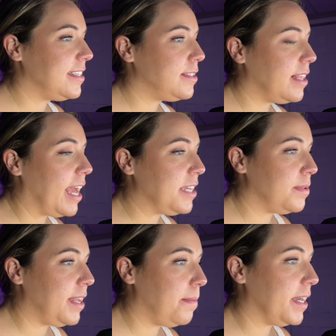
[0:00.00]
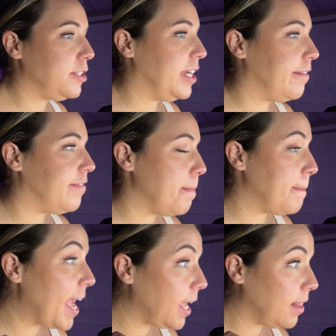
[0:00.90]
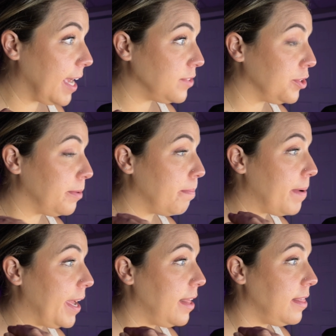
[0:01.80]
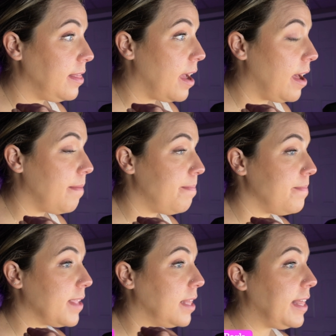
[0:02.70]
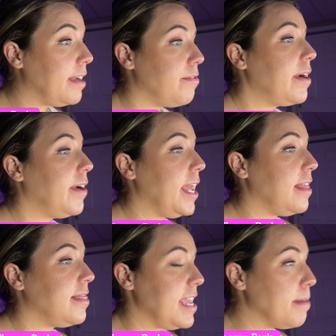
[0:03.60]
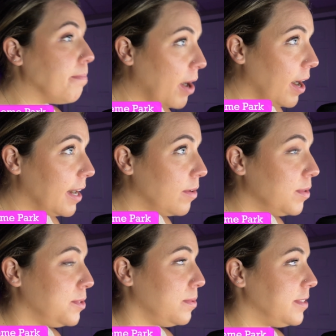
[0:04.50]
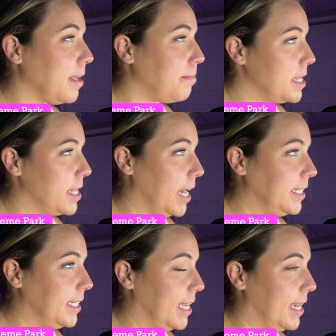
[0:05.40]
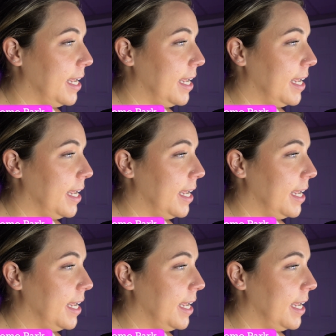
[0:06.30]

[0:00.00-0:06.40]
is the last one that I'm going to share from my classroom, but literary theme park was something that I did,